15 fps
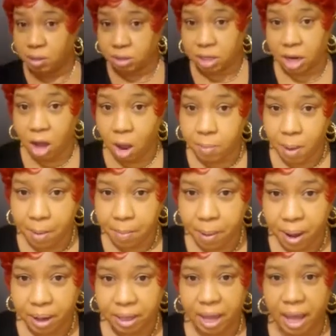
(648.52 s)
Check out my
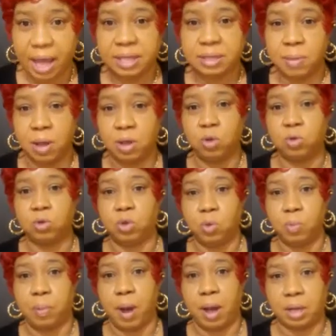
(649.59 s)
podcast, my new
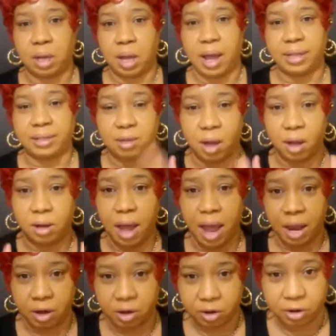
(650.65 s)
tune podcast on
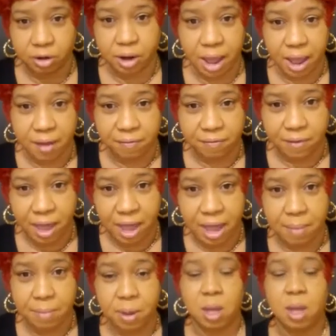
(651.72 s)
Anchor
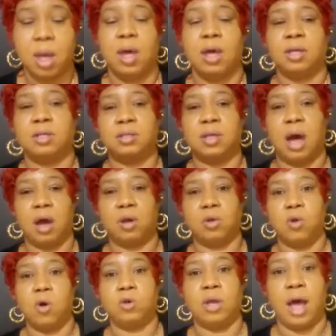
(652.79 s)
FM.
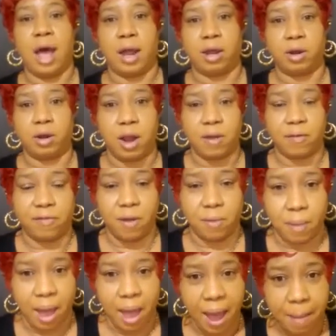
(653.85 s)
Download the Anchor
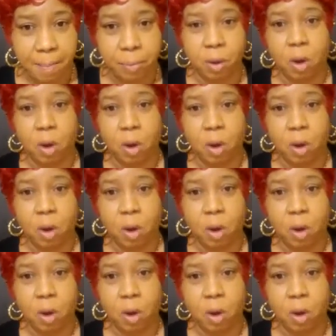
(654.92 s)
FM app